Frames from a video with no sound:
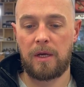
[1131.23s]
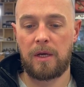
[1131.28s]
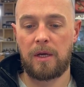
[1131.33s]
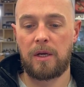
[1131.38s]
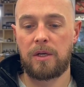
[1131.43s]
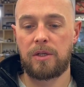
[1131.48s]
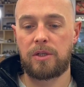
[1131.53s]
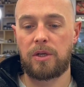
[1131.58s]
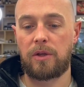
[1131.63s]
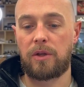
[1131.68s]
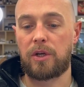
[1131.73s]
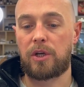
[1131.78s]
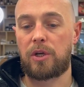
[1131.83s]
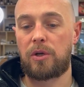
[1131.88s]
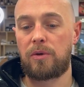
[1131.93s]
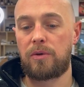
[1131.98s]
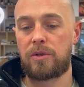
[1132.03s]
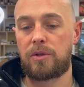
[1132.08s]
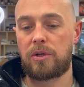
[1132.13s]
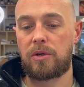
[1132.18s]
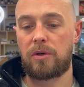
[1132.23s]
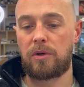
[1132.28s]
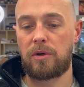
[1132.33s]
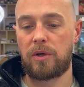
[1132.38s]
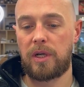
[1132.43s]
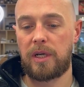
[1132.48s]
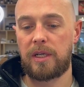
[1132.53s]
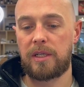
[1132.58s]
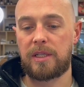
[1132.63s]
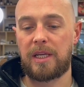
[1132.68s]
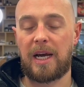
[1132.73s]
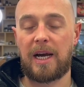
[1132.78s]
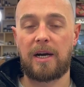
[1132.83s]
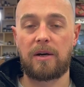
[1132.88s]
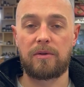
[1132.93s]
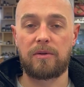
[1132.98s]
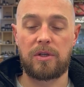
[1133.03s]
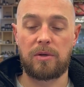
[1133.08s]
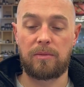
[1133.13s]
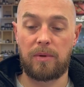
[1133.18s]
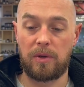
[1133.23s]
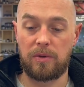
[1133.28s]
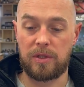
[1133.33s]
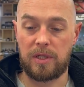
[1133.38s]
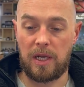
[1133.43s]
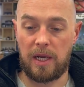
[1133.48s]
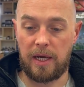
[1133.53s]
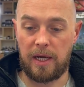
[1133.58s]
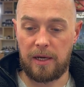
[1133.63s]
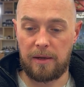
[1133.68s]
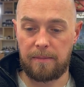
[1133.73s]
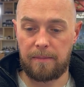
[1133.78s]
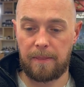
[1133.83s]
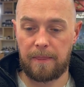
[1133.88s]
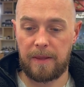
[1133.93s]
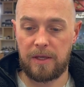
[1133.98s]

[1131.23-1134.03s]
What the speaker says: So the cuticle is the outermost layer.